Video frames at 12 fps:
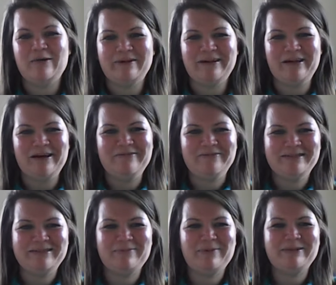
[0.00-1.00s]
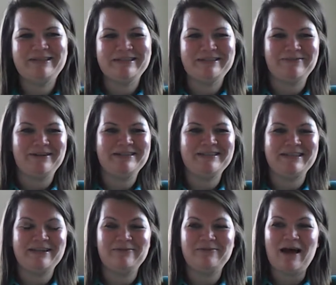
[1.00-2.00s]
human life and supporting a
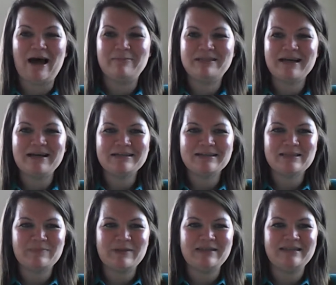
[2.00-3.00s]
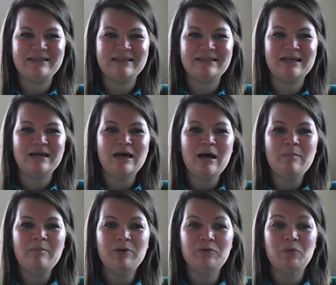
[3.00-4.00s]
diversity of habitats and species.
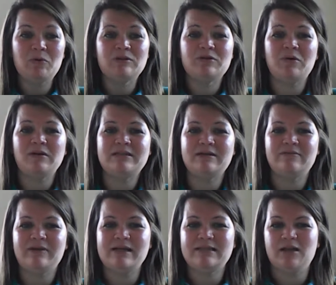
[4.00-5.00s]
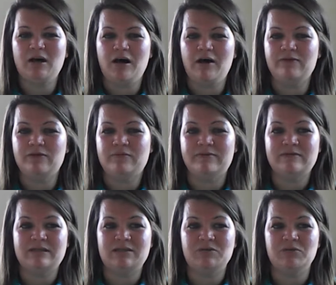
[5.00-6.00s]
But the water quality of less than half of the rivers
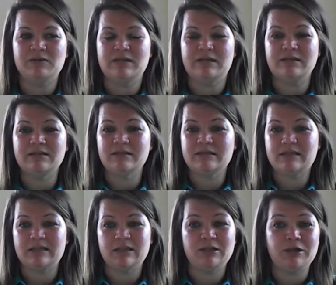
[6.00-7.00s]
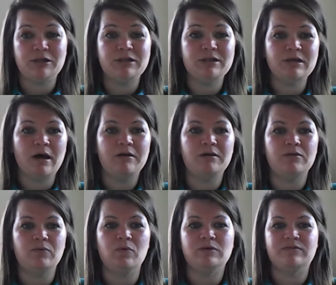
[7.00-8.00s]
in Dorset is considered good under the
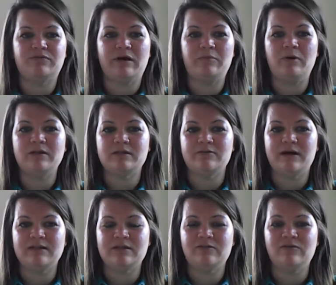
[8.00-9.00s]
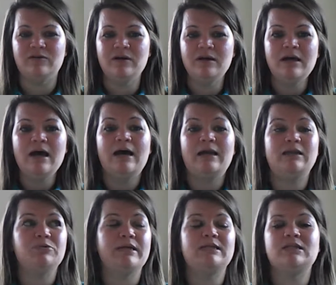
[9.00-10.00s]
Water Framework Directive. And in
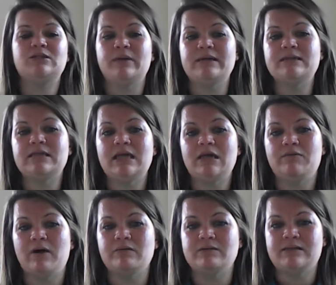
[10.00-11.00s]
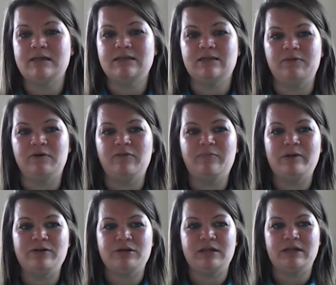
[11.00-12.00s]
2020, around 65
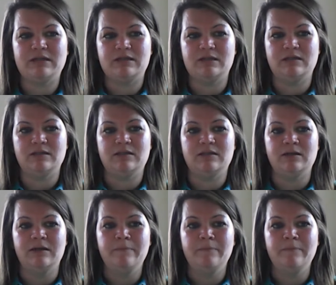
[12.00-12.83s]
pollution incidents